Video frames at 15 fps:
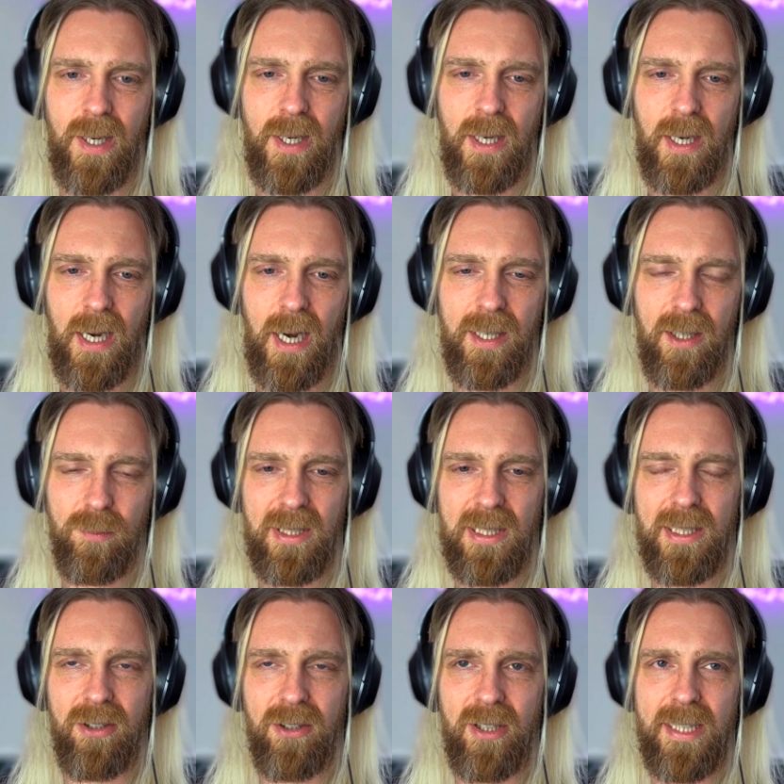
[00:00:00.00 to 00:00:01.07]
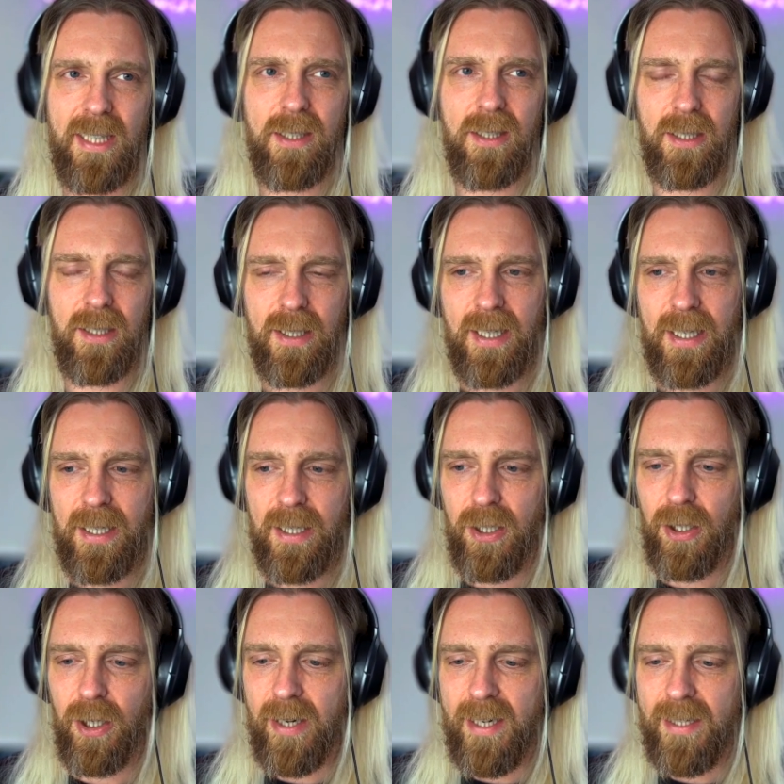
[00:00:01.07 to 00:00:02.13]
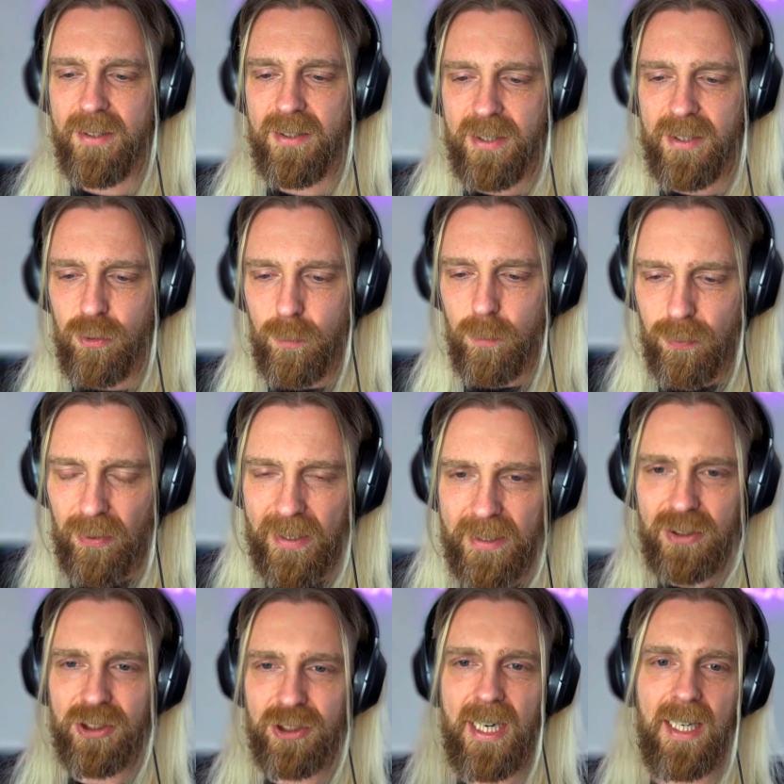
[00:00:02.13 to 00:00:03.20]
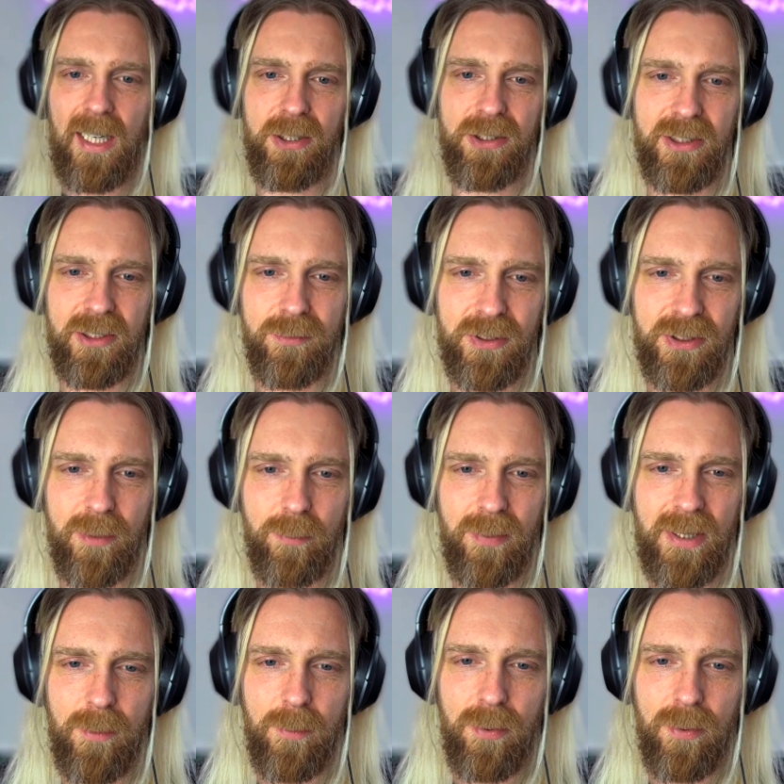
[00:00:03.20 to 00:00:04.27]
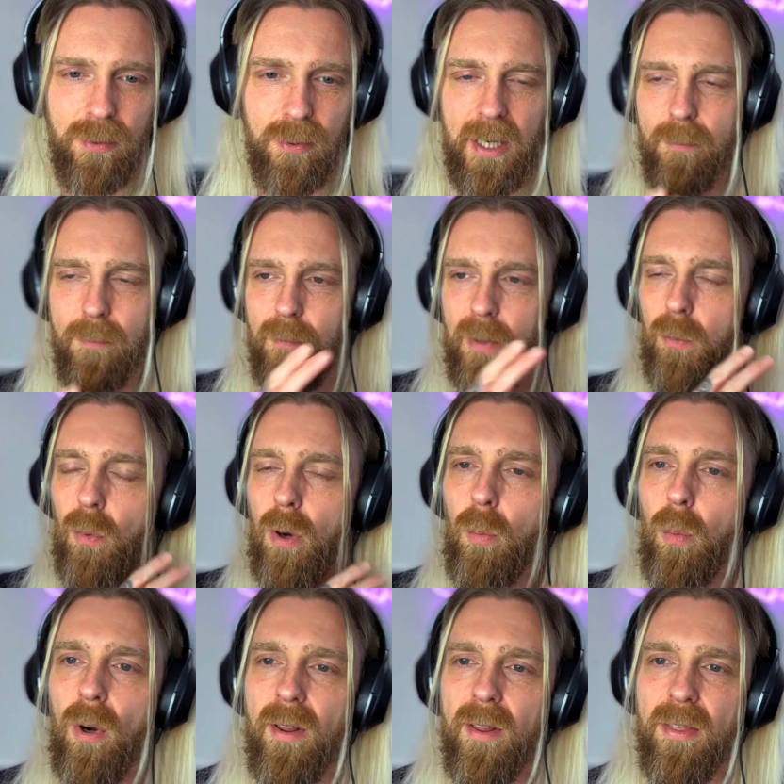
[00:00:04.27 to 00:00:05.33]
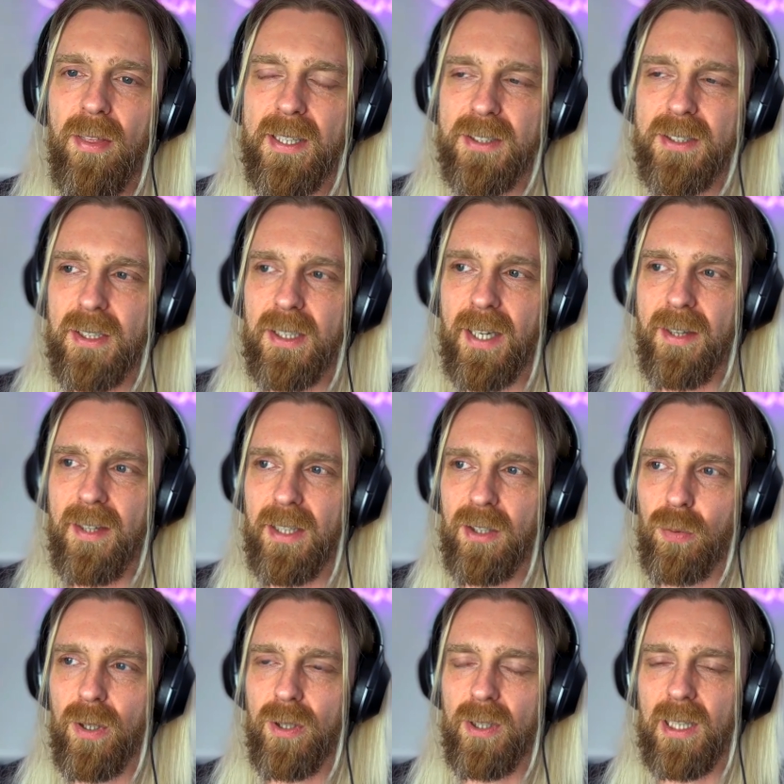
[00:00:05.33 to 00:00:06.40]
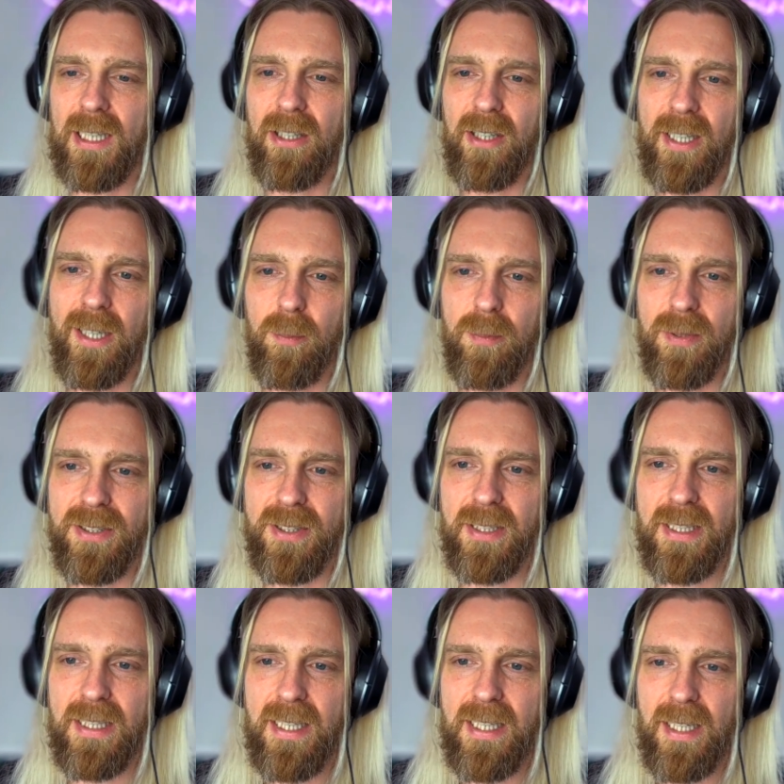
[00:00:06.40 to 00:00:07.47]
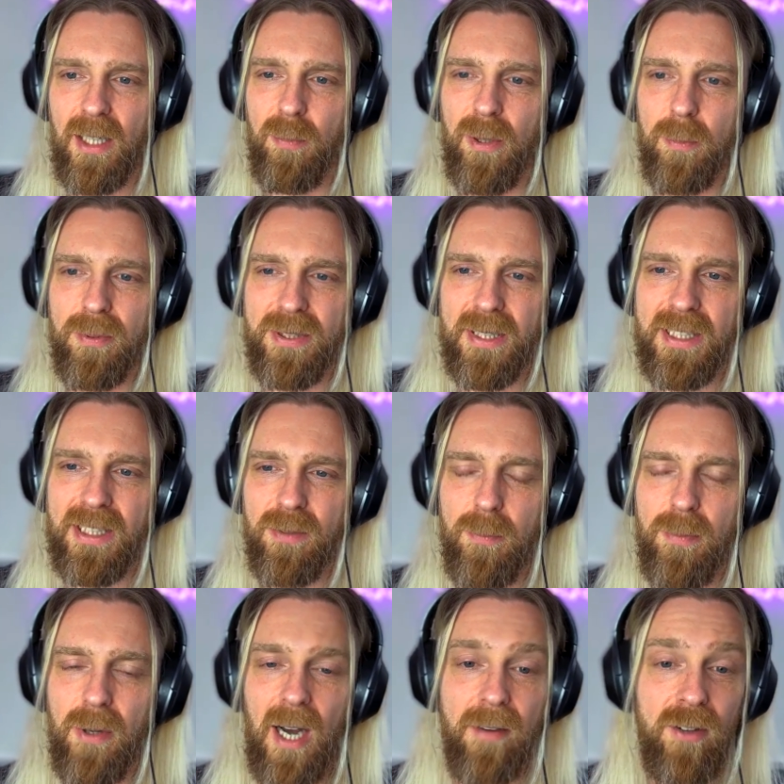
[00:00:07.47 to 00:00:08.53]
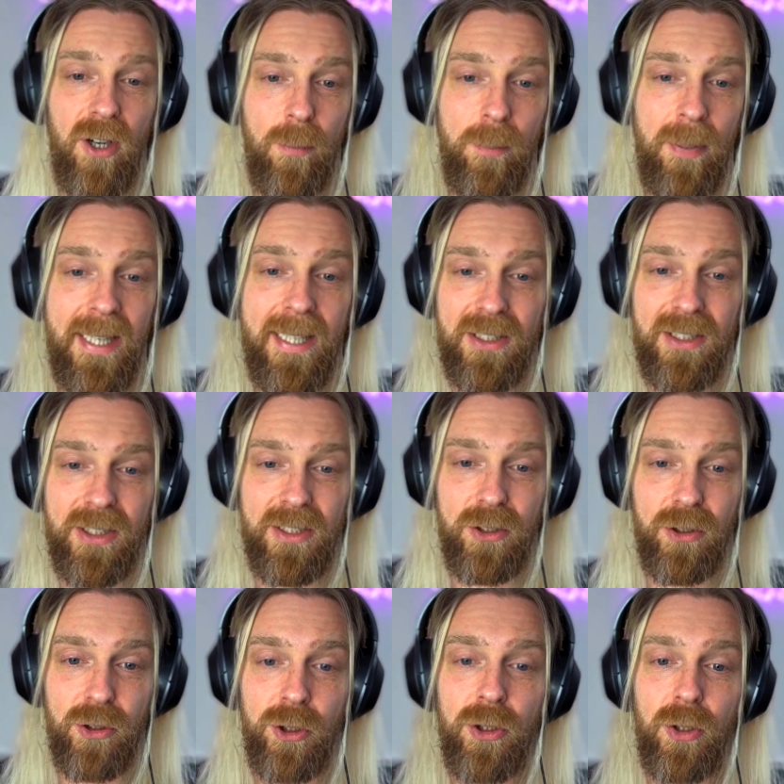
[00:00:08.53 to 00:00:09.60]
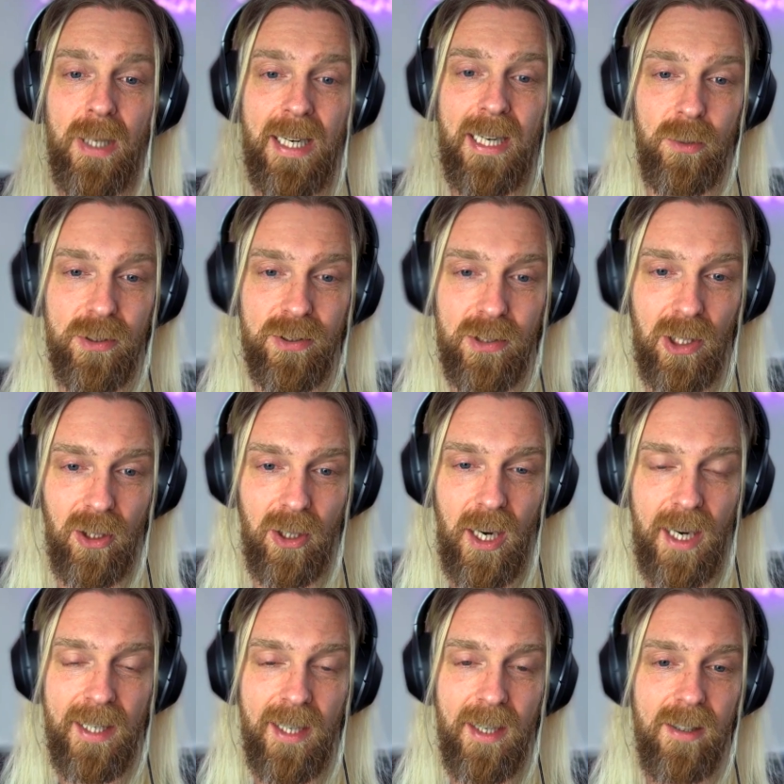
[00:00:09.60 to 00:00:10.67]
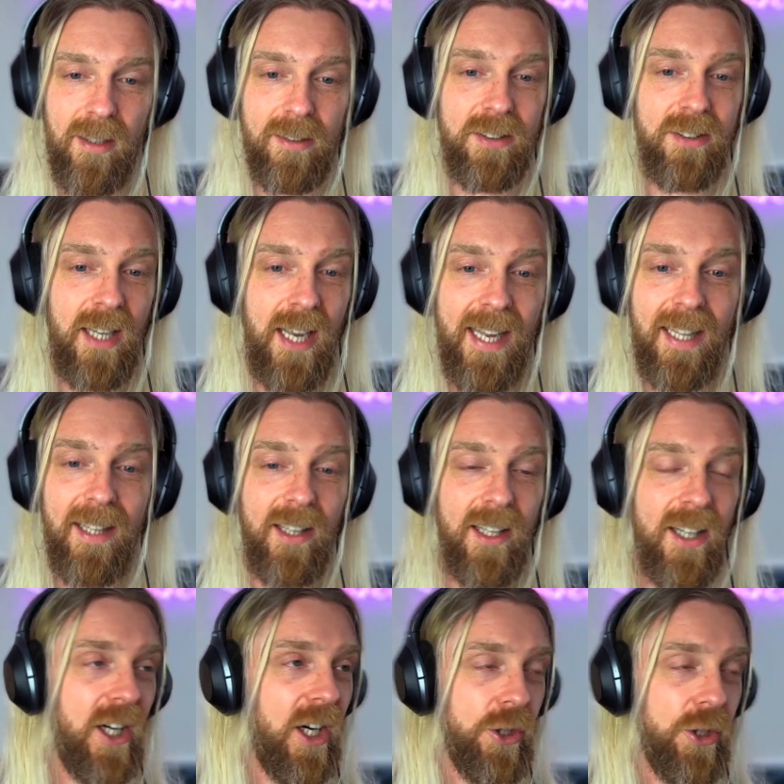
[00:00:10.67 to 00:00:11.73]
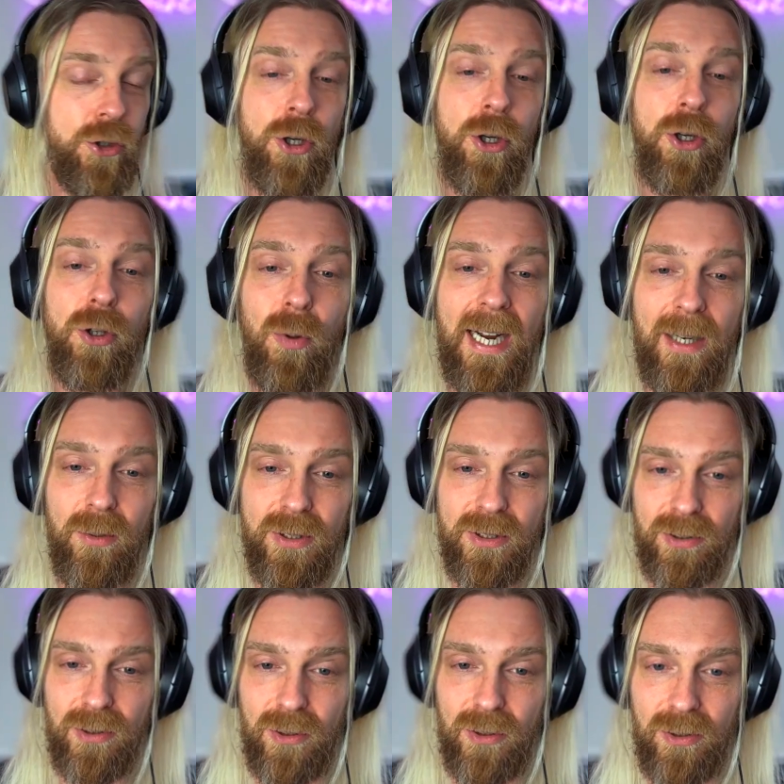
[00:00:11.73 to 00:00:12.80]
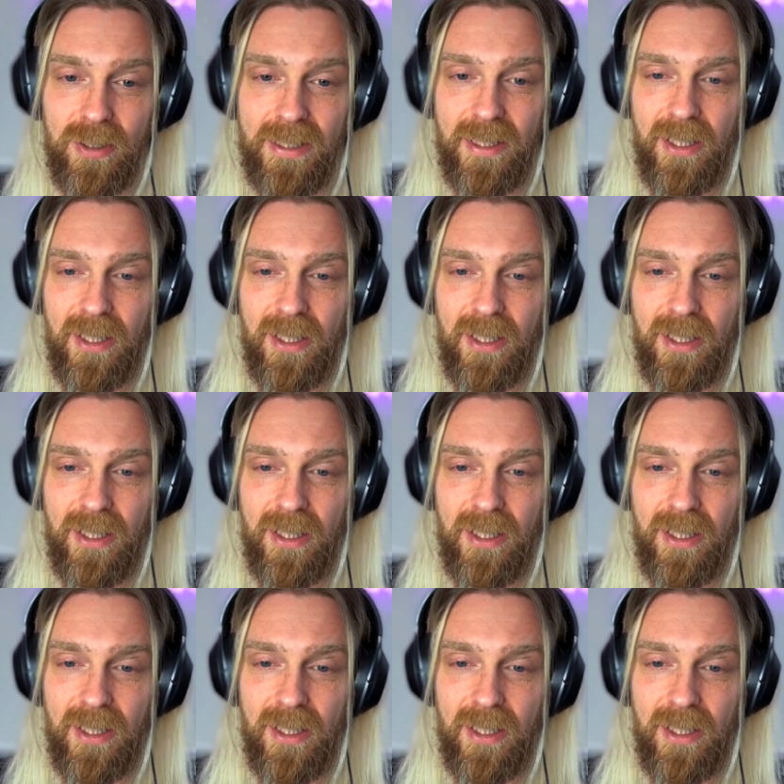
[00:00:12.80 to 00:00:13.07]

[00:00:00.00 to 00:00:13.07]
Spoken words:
I completely agree. it still brings challenges for some people. And one of the things that I think it's worth clearing up is that people say to me, but I've got a pitch and it's 2 hours long. I can't tell a 2-hour story.